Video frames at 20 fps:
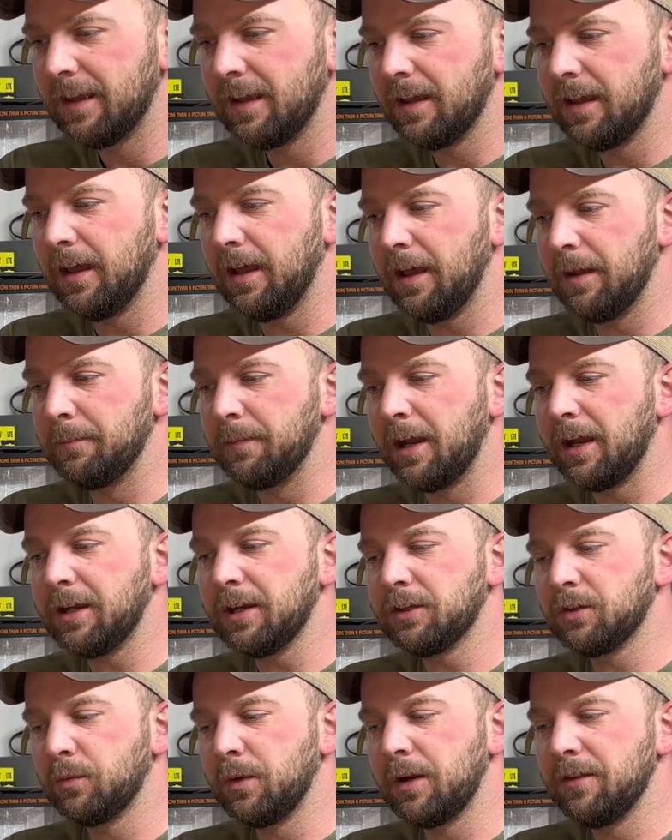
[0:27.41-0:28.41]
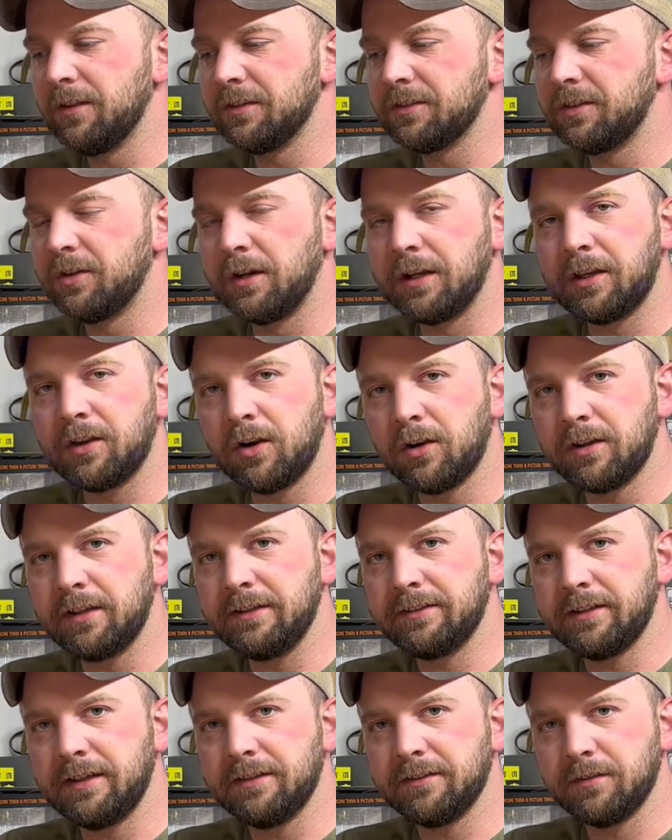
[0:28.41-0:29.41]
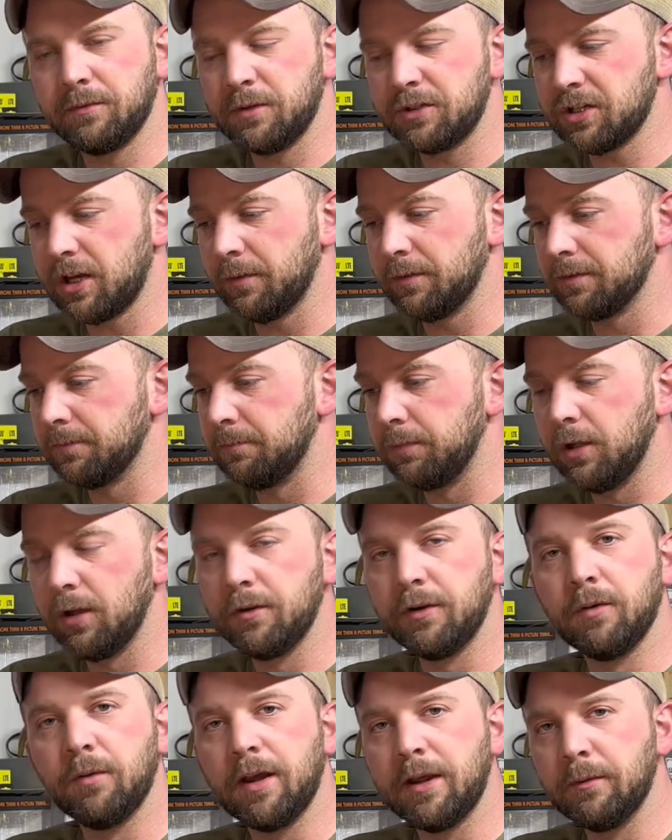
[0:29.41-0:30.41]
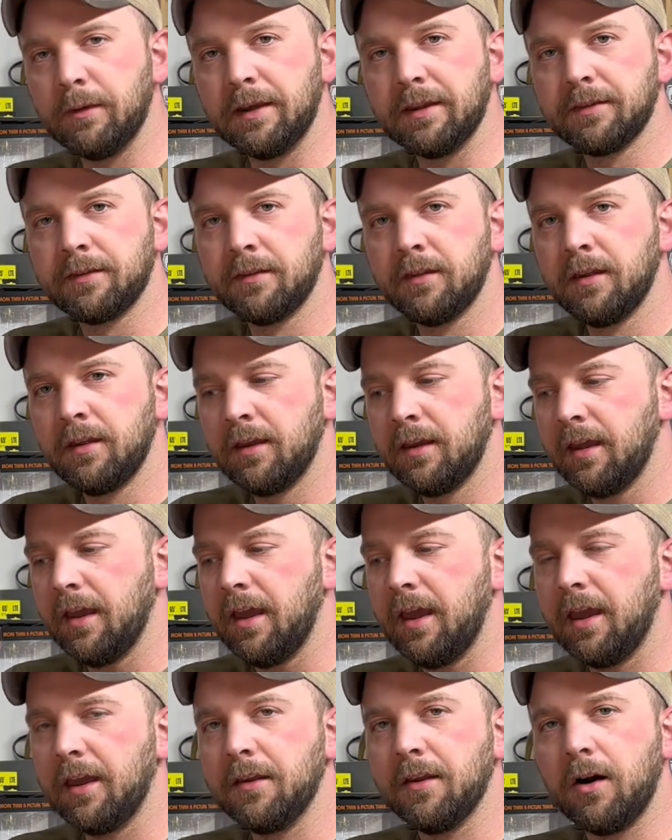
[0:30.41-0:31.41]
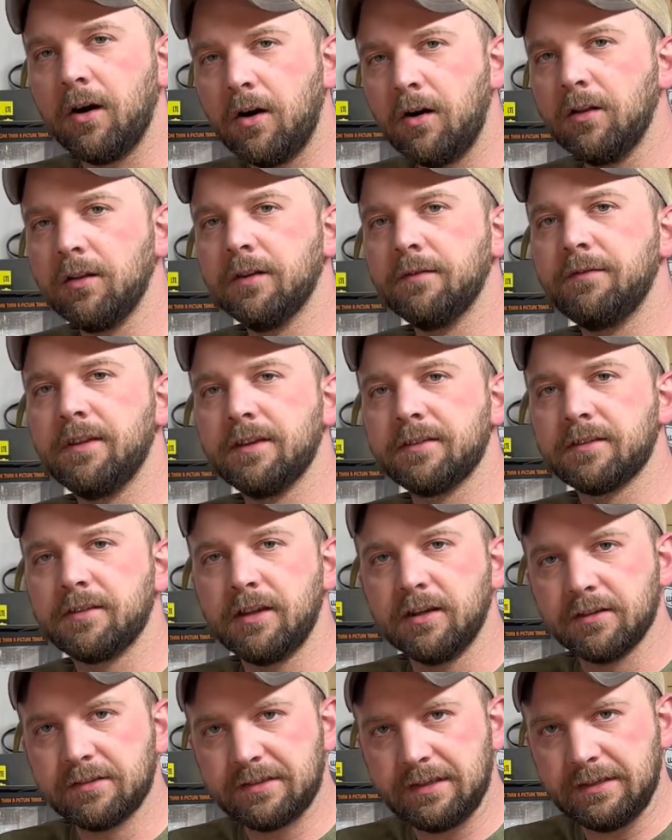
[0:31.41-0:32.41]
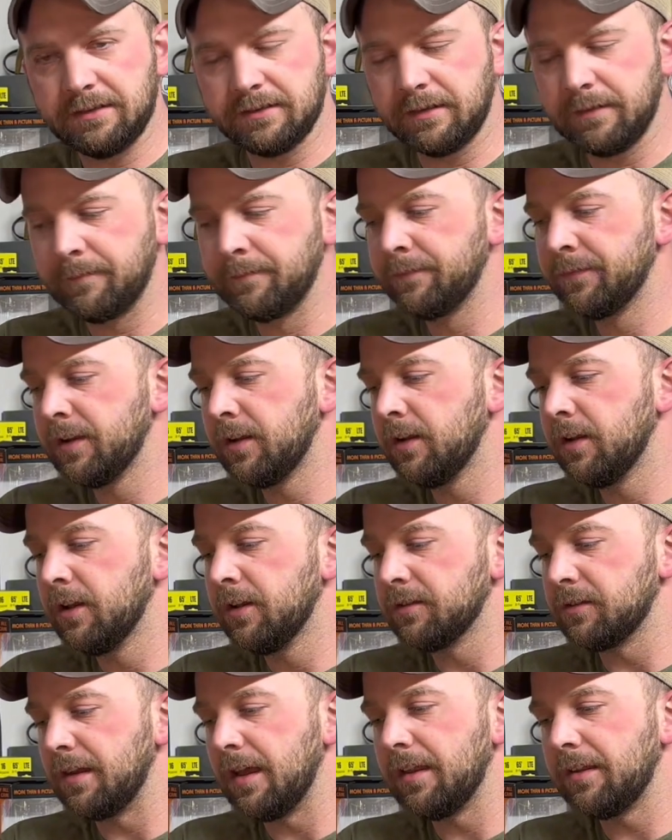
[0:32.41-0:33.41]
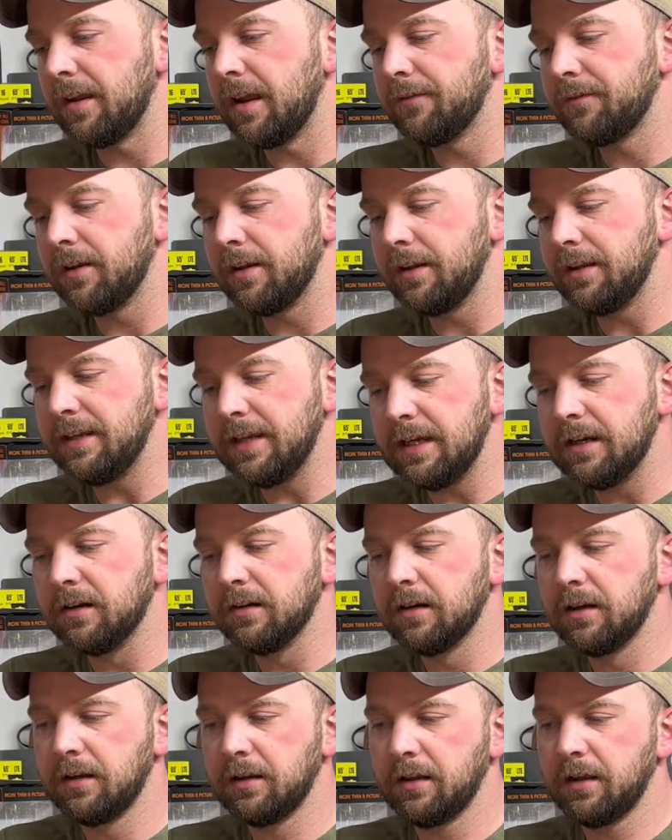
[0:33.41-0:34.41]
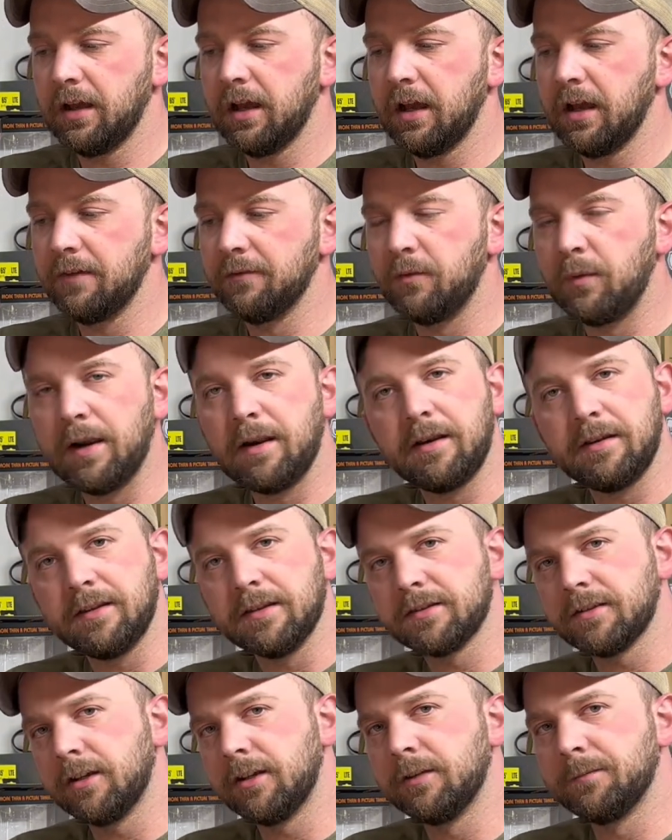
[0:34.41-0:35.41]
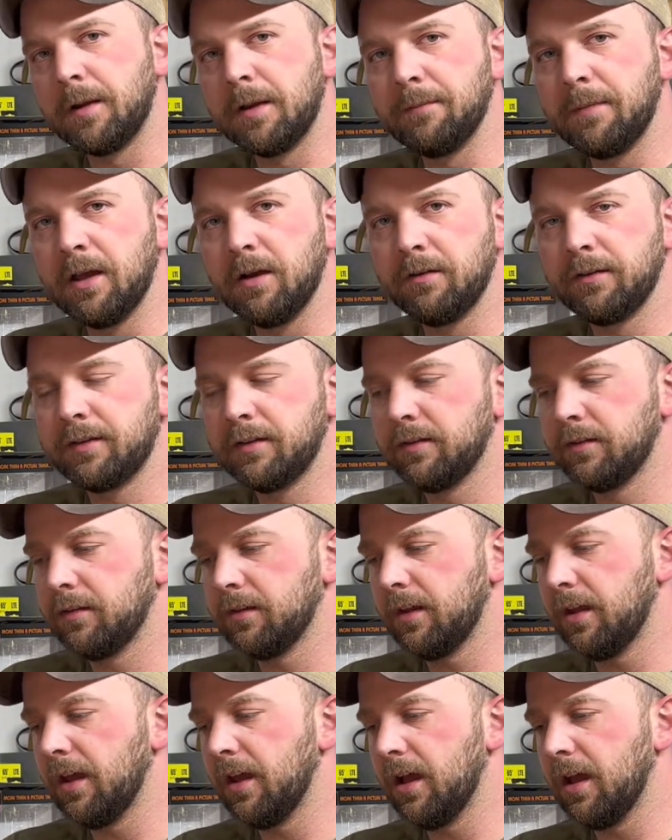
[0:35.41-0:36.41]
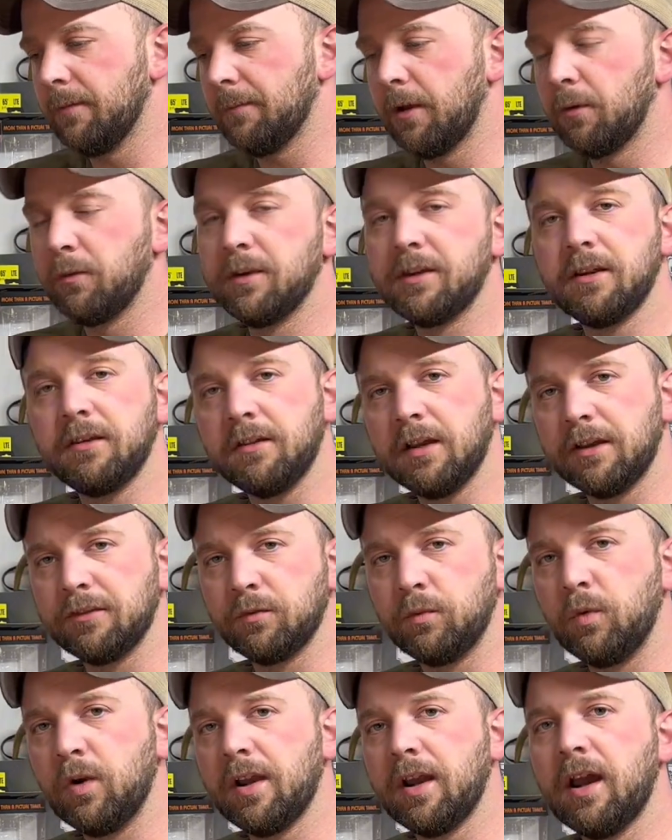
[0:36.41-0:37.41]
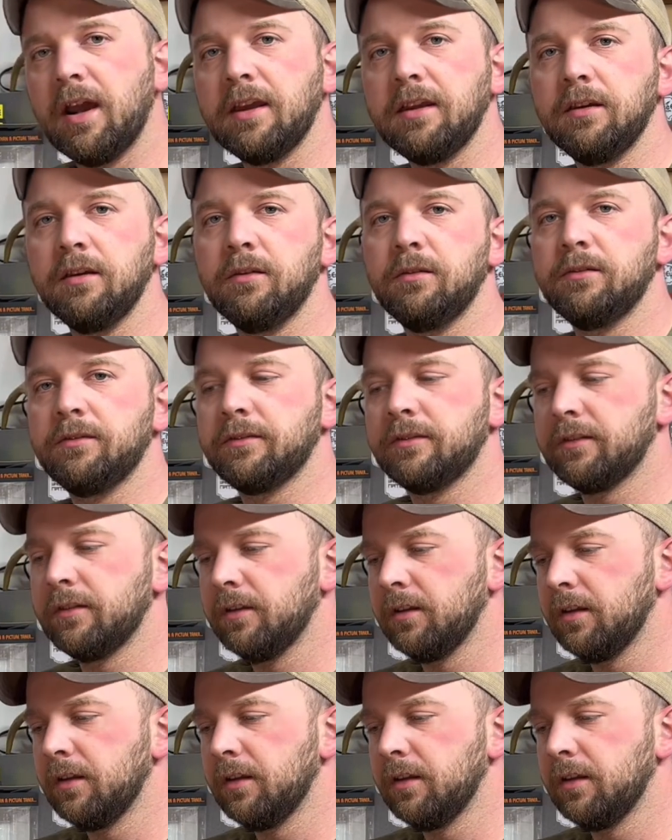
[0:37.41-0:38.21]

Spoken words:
But I got to wear this during turkey season, which I was blown away with, and all of this deer season. So now that I've got a year of wearing this under my belt, I want to tell you guys what I use.